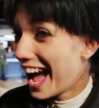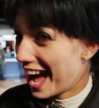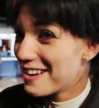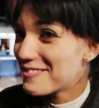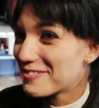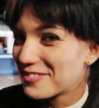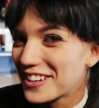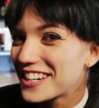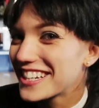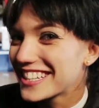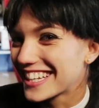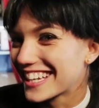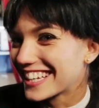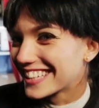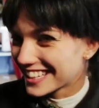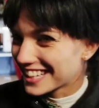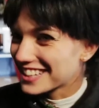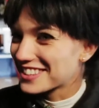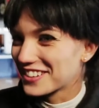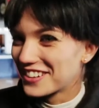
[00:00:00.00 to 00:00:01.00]
I'm freezing,
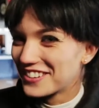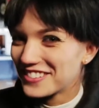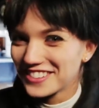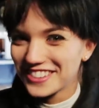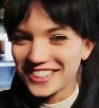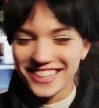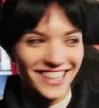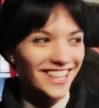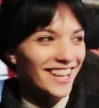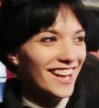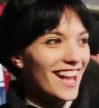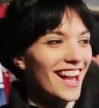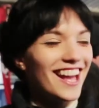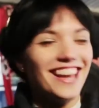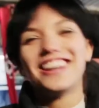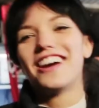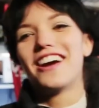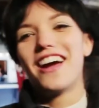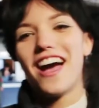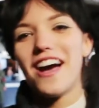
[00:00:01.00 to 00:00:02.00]
that's what I'm doing.
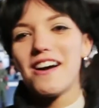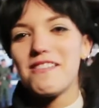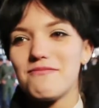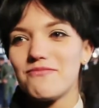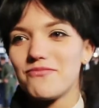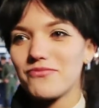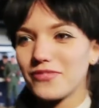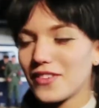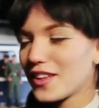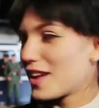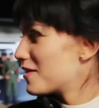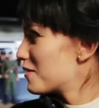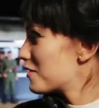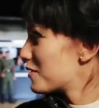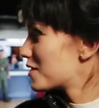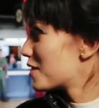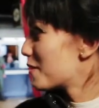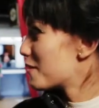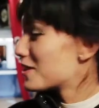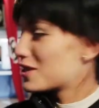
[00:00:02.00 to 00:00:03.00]
No, um,
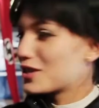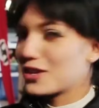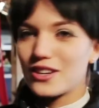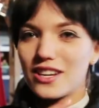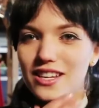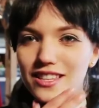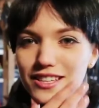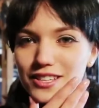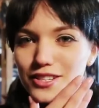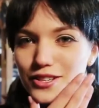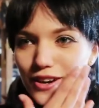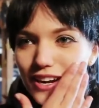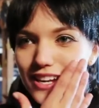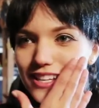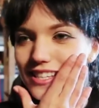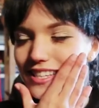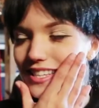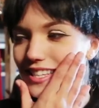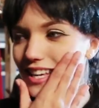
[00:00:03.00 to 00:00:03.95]
so we're shooting the train